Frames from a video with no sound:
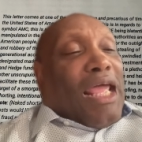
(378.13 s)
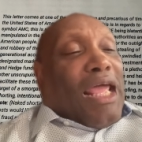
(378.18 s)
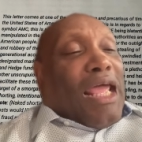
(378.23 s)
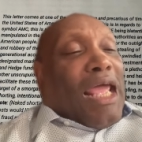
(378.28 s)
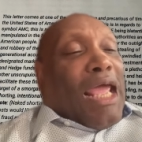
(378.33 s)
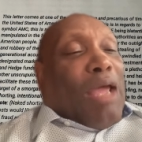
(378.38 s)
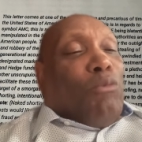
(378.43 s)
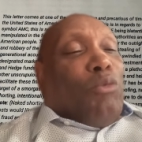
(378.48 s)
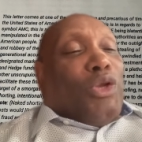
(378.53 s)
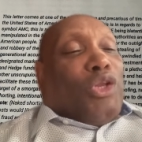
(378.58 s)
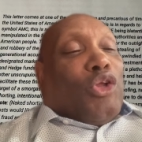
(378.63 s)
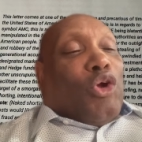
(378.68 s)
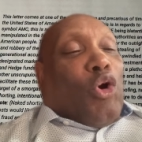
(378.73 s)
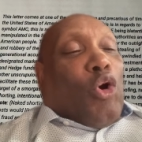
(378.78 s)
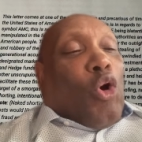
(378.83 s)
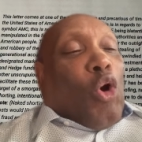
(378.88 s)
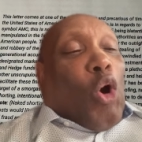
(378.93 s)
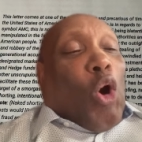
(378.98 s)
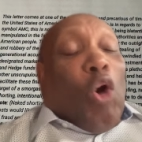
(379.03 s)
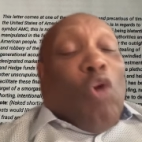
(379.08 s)
and with the
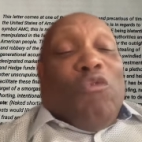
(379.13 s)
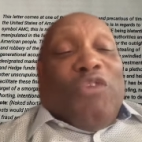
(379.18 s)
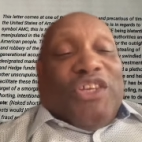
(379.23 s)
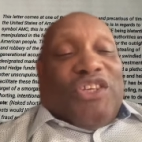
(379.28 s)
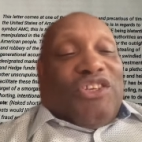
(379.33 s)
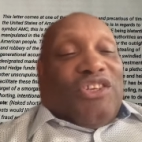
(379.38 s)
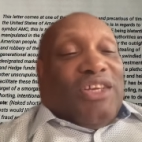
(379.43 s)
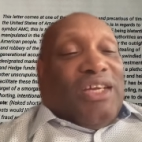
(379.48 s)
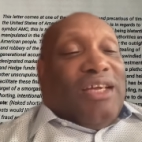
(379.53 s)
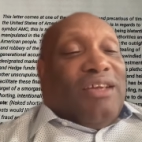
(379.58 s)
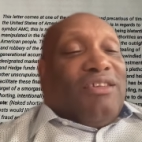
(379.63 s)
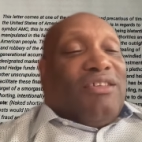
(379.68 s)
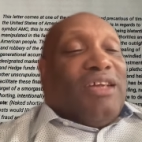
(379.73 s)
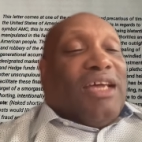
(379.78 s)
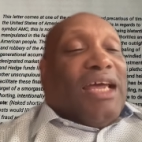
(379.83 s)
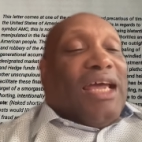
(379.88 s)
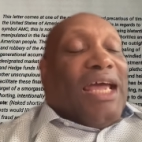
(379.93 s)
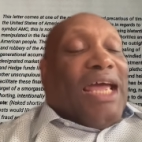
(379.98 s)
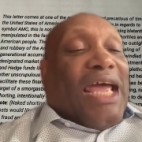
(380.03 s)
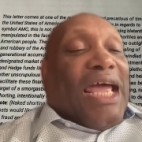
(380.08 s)
overseers
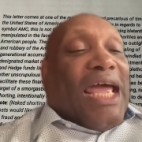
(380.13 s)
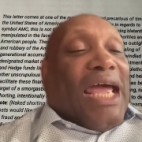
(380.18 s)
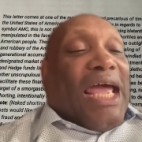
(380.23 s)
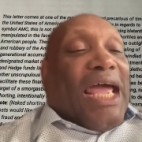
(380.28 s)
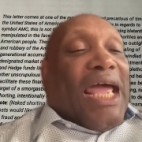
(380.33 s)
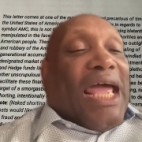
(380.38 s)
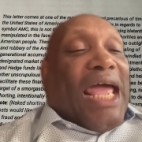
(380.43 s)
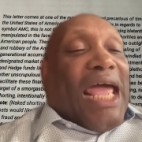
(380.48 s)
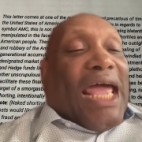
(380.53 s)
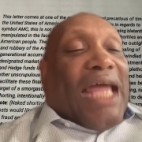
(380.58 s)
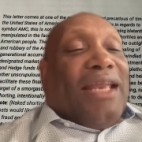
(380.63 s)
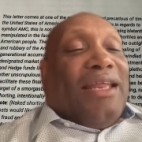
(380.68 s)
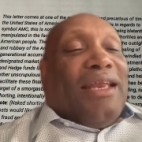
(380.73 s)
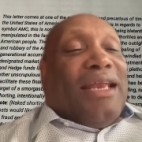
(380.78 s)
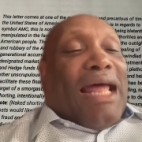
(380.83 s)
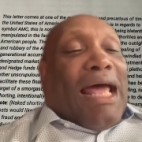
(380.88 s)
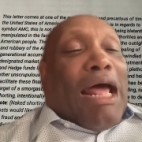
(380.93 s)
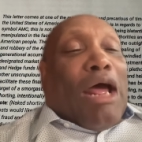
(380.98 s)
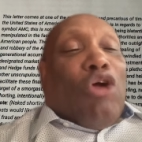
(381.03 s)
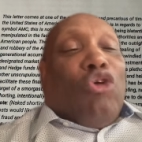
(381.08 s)

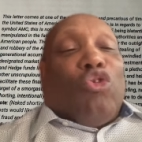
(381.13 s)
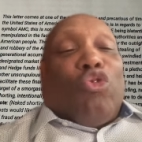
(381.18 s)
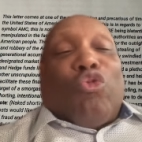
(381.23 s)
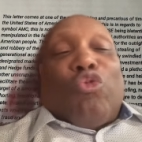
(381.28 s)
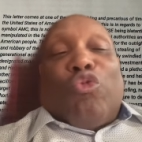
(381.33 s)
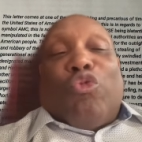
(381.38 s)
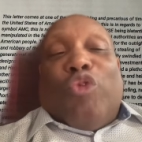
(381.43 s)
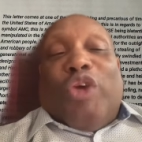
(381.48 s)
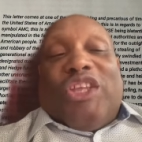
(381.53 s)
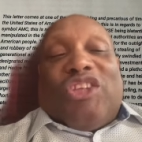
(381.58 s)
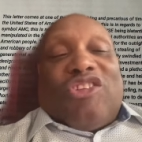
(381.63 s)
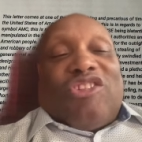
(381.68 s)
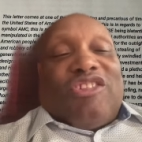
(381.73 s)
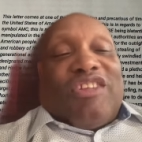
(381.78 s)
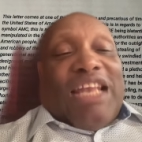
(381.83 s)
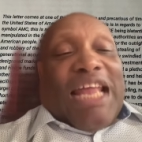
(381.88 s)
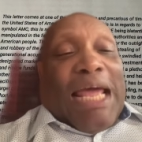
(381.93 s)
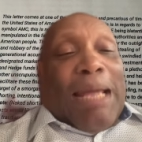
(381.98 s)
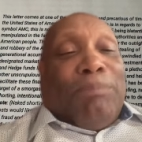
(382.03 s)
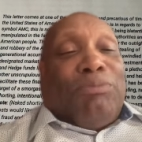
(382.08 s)
handing out wrist
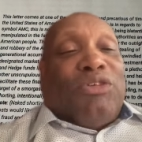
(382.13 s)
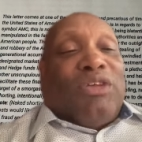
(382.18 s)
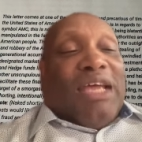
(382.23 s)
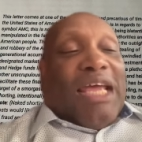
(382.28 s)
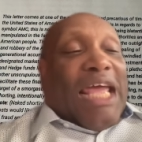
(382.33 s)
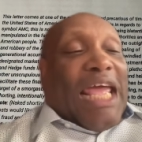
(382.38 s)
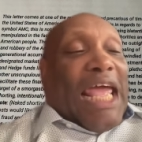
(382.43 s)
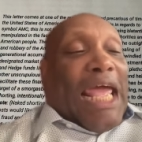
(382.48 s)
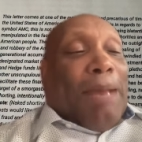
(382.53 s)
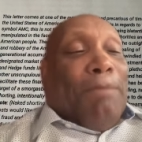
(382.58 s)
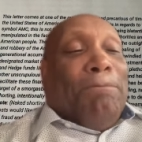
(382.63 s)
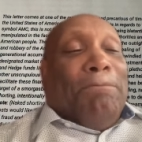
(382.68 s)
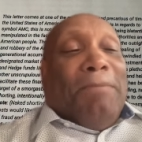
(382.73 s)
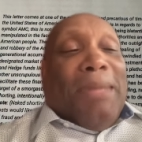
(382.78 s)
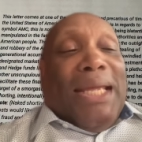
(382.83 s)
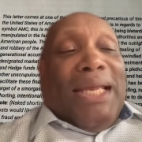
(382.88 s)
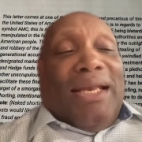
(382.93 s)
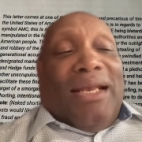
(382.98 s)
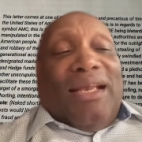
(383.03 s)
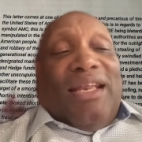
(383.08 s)
slaps and
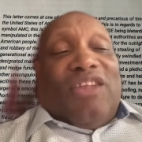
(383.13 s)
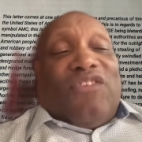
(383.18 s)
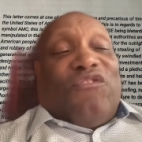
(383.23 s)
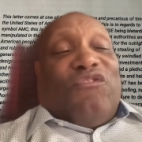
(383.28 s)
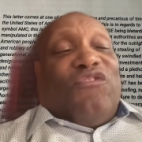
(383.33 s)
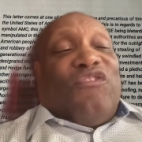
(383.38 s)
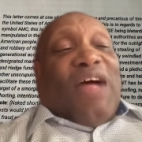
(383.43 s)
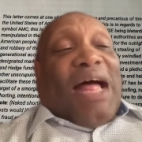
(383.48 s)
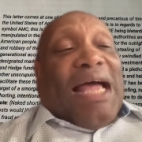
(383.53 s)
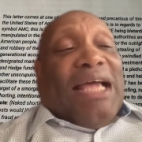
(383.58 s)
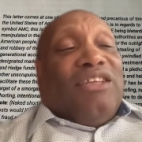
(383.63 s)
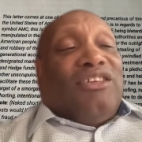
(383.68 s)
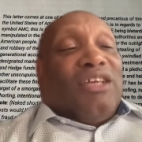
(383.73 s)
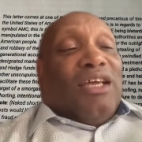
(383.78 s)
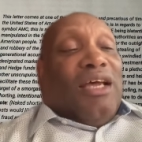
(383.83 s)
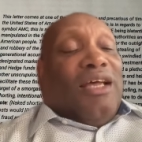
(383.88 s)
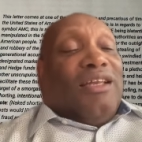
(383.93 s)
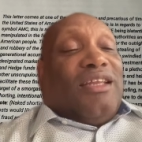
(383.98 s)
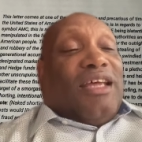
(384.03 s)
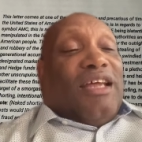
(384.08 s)
meaningless fines
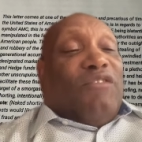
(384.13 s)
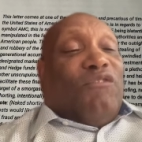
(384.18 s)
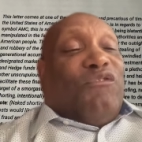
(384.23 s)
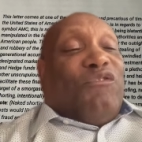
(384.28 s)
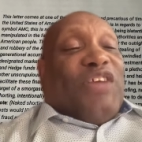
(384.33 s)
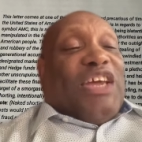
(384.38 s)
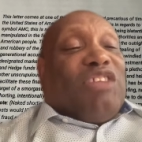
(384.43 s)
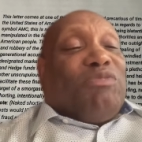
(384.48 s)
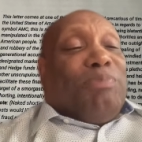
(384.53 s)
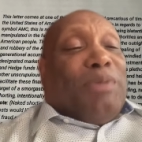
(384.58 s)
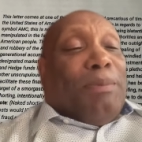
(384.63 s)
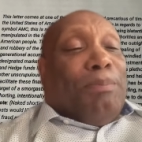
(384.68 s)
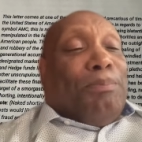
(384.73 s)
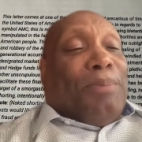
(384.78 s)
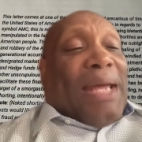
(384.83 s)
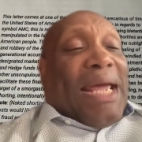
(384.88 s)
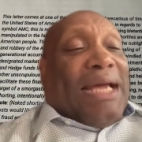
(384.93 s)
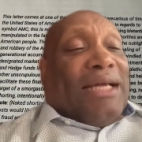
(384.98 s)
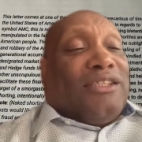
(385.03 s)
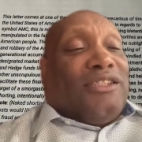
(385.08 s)
to investment
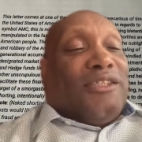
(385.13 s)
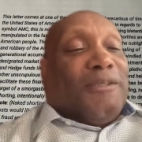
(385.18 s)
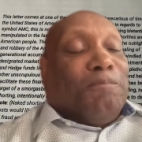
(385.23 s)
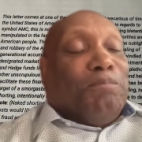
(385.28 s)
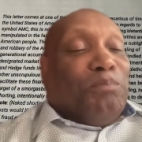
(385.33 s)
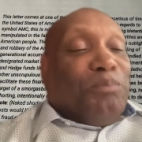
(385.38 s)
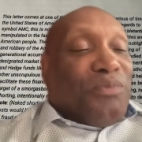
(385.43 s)
banks,